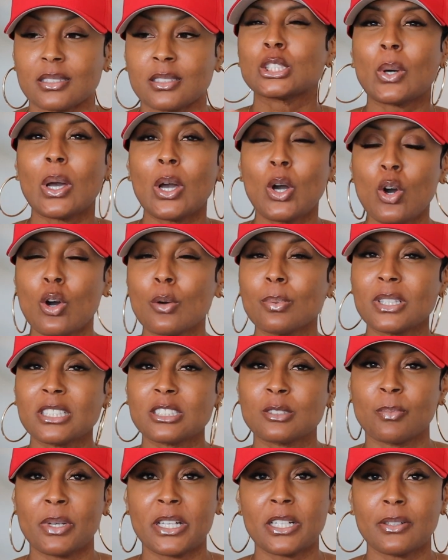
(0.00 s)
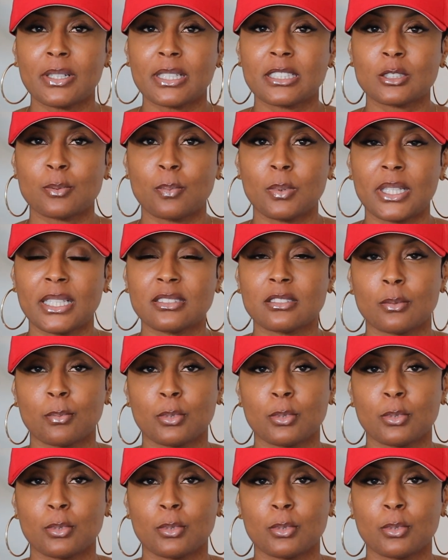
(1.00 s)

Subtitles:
So I hope this better explains the